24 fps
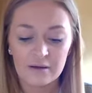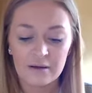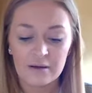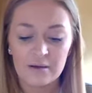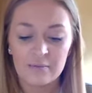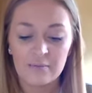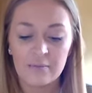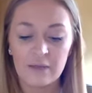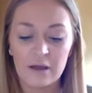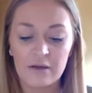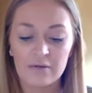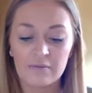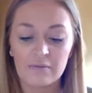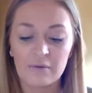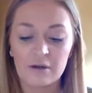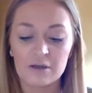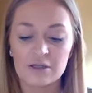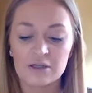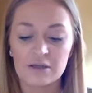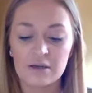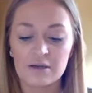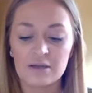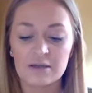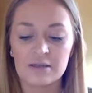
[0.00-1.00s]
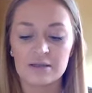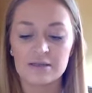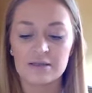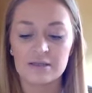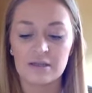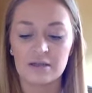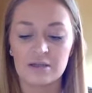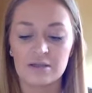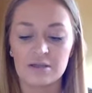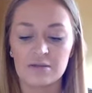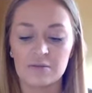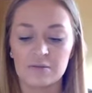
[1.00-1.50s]
Men rushed onto the
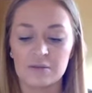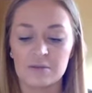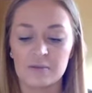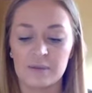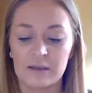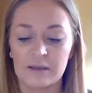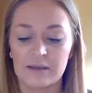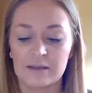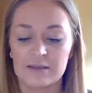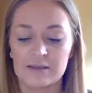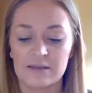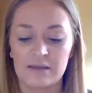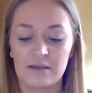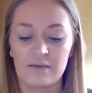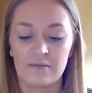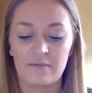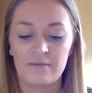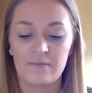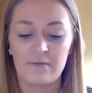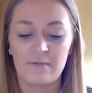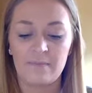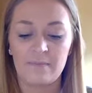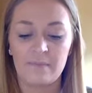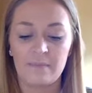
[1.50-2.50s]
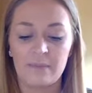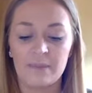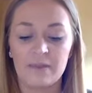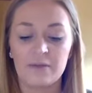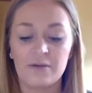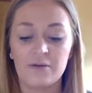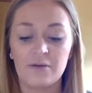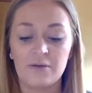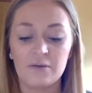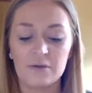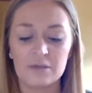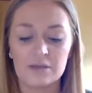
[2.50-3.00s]
stage to inspect the safe. The
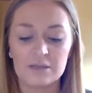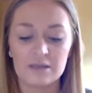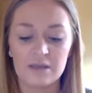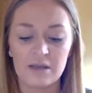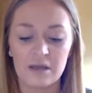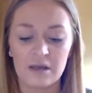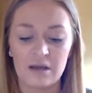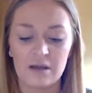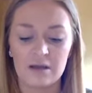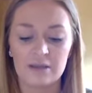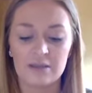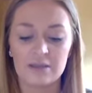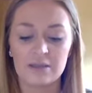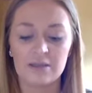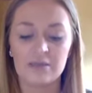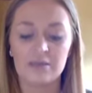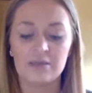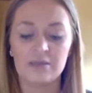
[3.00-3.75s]
door's locked.